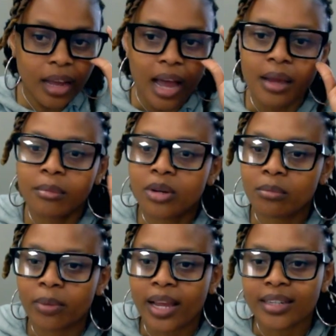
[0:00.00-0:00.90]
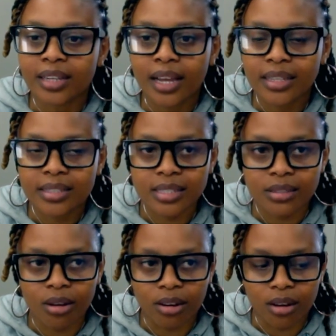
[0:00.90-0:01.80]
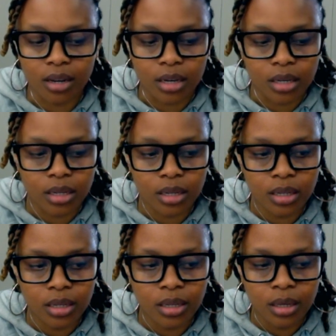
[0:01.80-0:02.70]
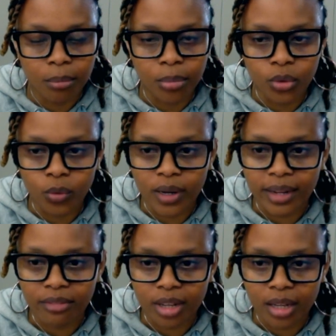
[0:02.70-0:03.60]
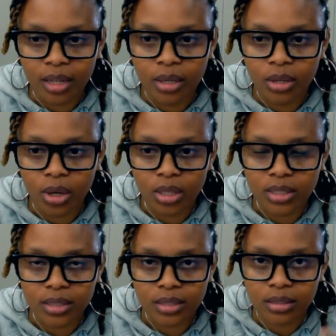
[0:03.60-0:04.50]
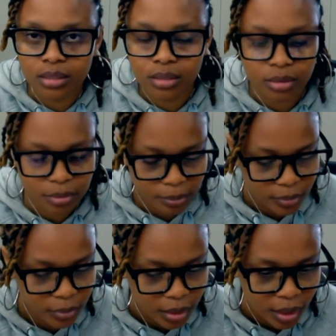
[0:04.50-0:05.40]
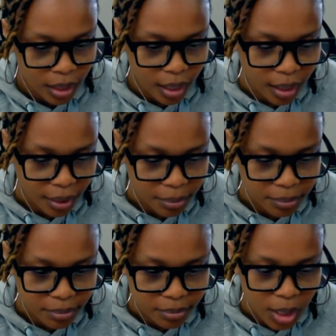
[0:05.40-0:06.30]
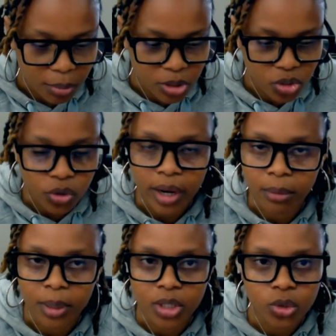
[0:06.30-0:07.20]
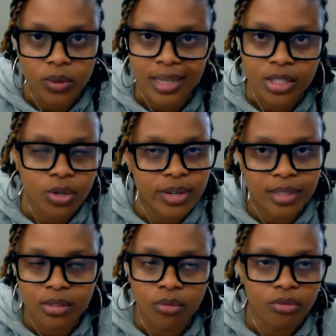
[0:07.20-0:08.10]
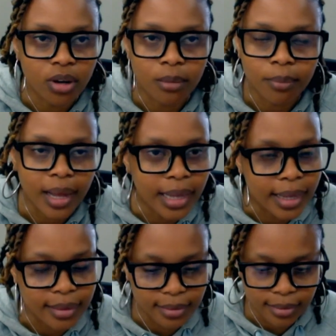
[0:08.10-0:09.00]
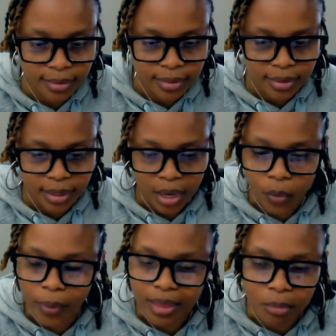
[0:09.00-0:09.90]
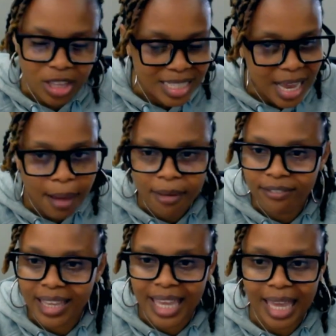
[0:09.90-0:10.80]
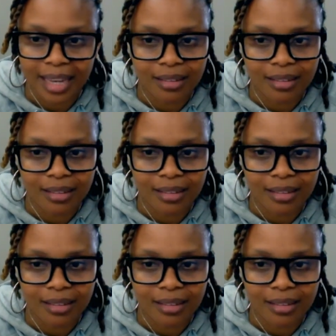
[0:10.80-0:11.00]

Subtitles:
I am not blind, guys. These are blue whatever glasses. I'm just trying to make sure that screens don't fuck up my eyes. I don't wear them all the time, I forget.